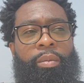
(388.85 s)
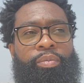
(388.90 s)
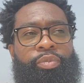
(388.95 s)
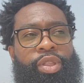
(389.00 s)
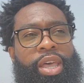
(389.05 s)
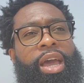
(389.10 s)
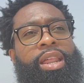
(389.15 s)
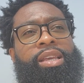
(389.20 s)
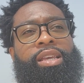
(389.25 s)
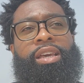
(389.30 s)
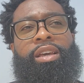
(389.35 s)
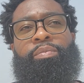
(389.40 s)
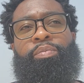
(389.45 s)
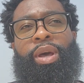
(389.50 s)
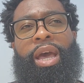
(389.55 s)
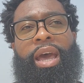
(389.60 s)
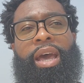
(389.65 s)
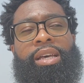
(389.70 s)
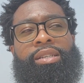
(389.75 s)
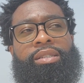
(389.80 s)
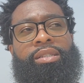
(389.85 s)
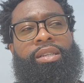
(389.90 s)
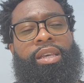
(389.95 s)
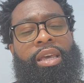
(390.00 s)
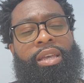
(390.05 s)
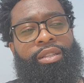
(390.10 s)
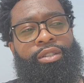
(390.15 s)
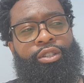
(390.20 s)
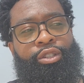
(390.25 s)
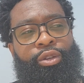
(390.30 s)
that he had passed,
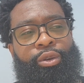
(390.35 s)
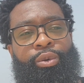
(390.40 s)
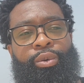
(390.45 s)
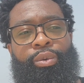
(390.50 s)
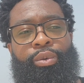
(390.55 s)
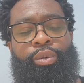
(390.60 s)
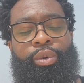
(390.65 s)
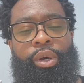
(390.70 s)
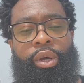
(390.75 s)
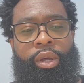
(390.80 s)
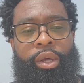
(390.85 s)
and two,